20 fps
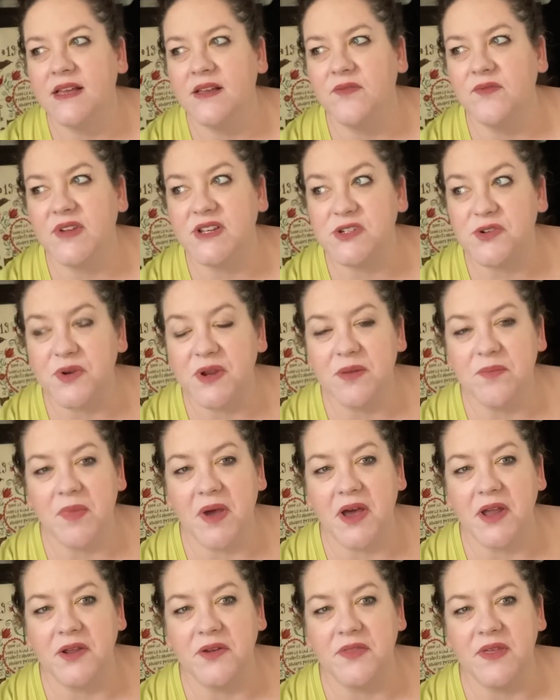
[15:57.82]
Victorian
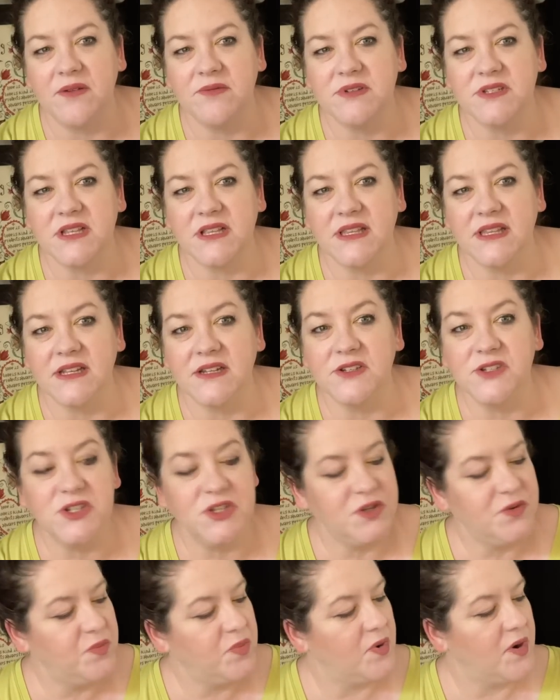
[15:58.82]
Motto that was a little
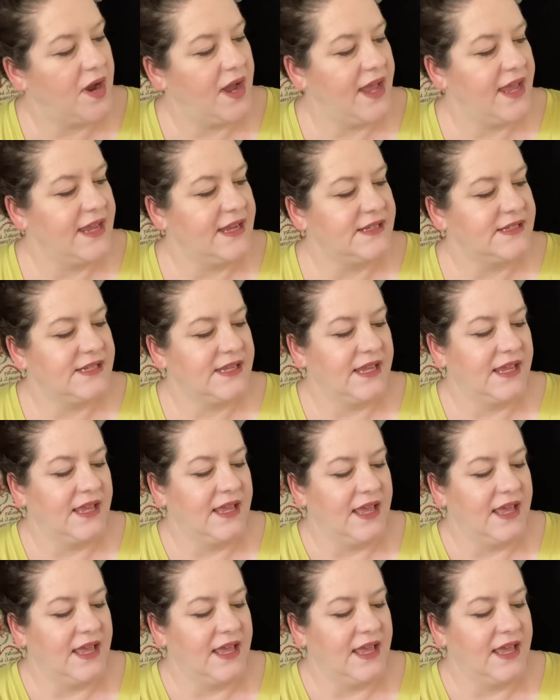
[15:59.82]
too bright.